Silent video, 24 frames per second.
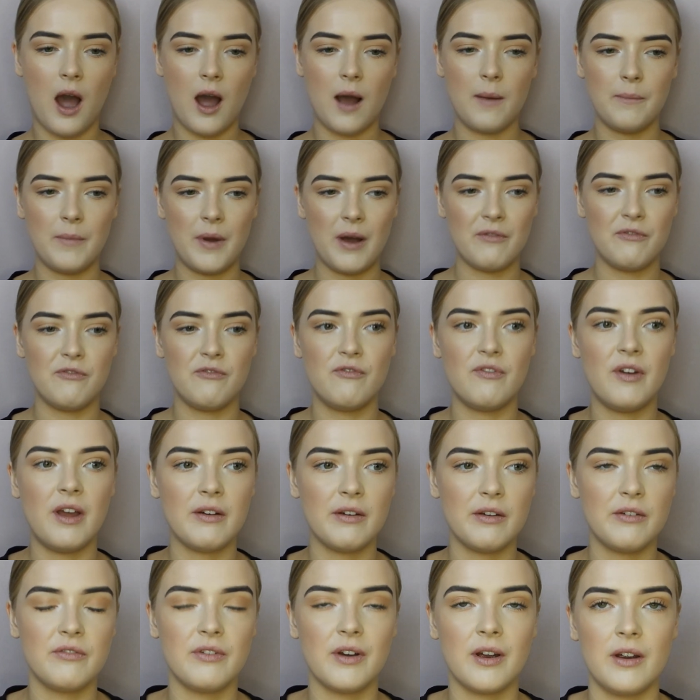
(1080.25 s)
are
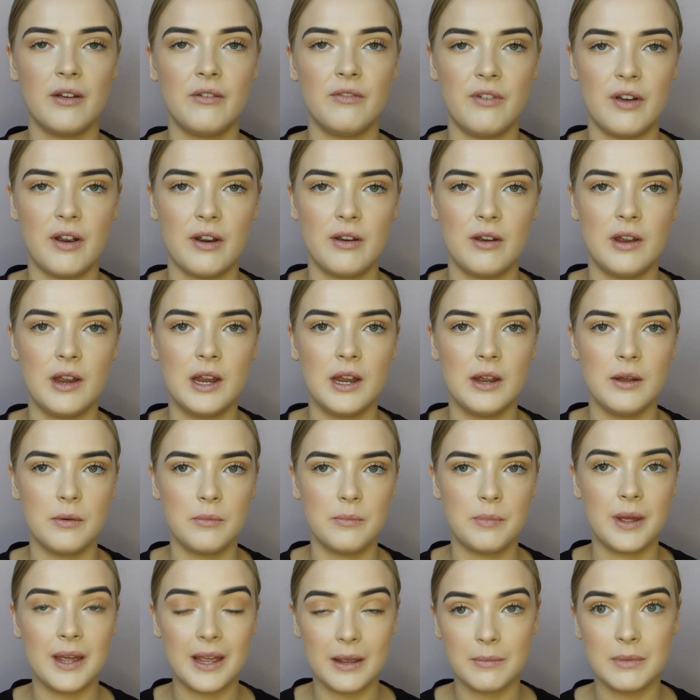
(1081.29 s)
very, very,
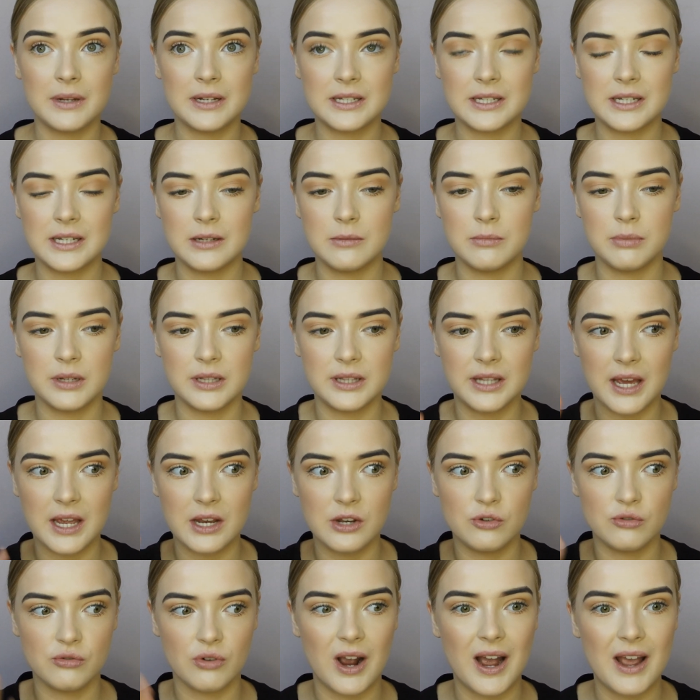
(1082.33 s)
very pigmented, but
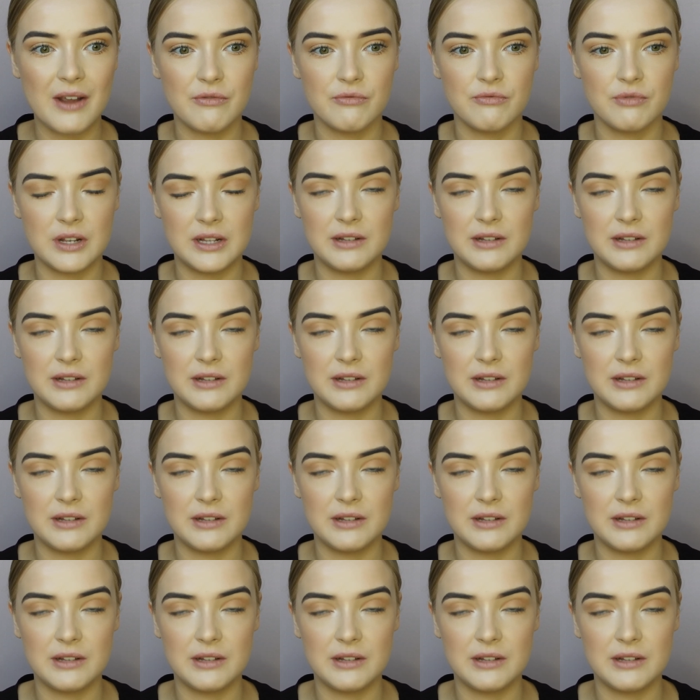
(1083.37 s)
they dry